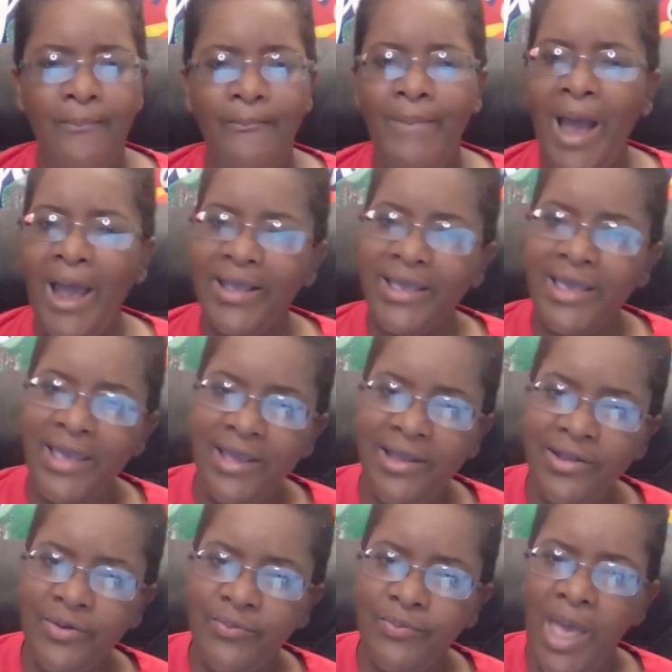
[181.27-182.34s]
"My
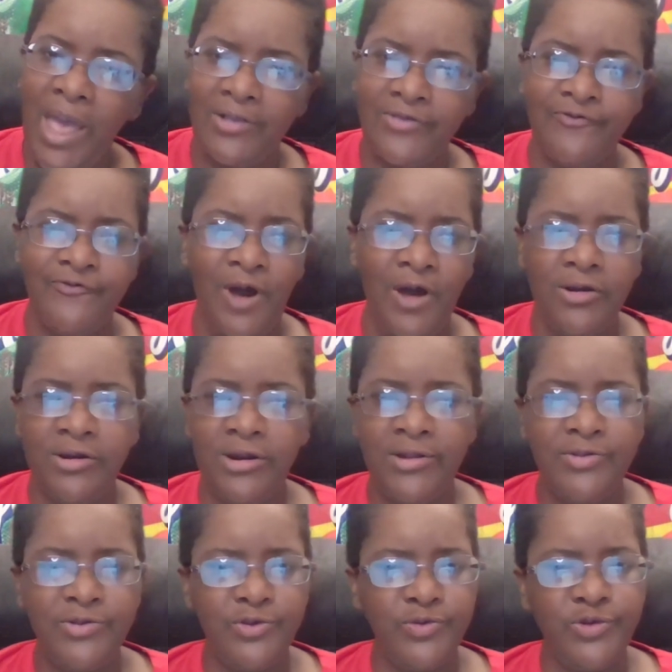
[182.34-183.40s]
kingdom has fallen
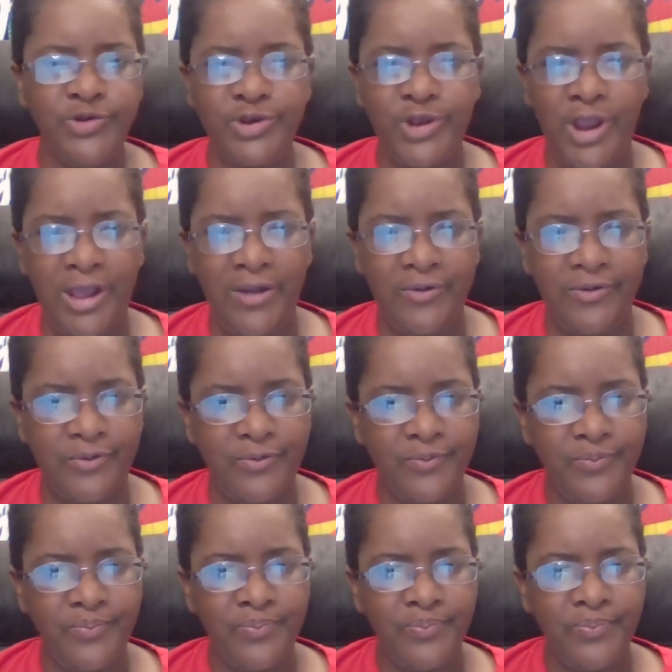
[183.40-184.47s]
into shadow.
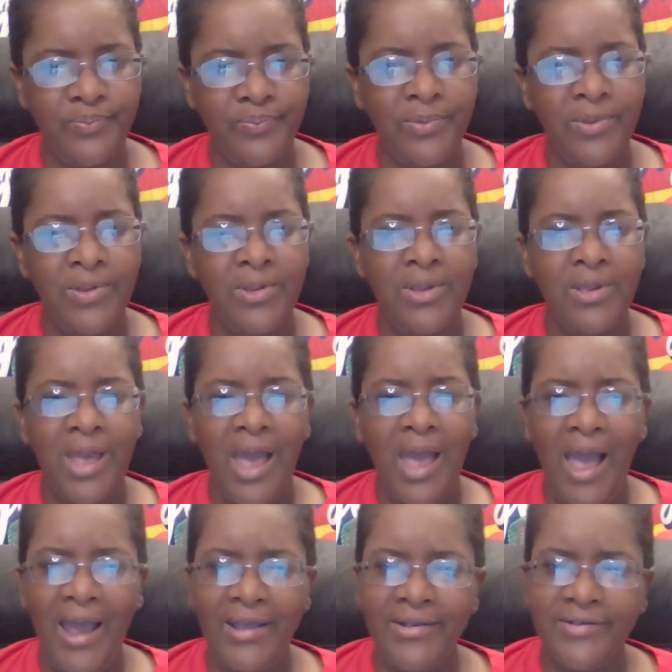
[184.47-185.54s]

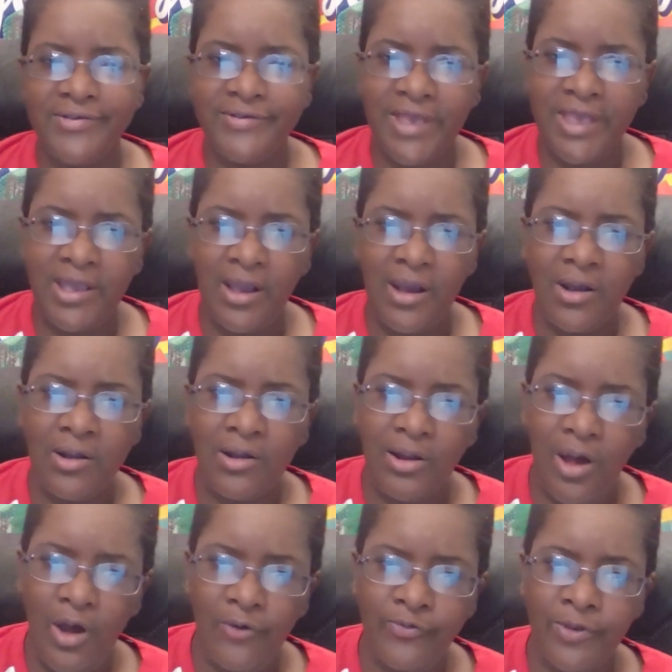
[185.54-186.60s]
I seek
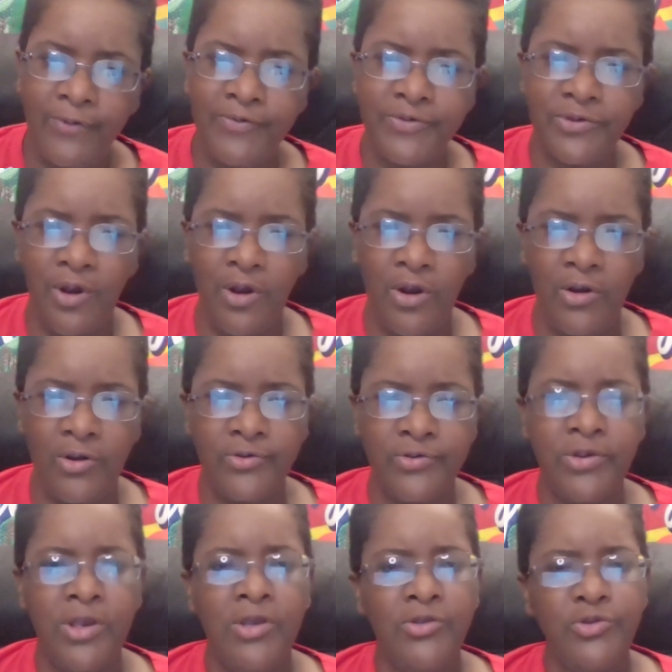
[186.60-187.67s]
cloth of
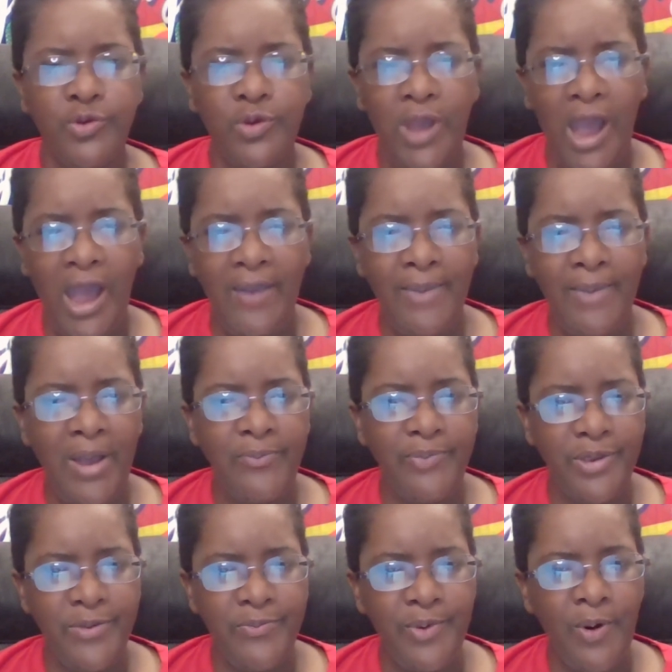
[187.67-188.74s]
stars to guide my
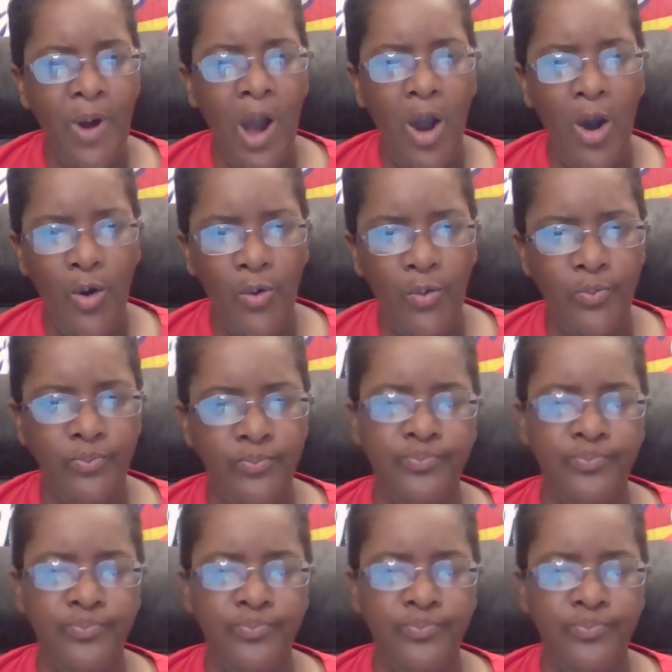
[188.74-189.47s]
people home."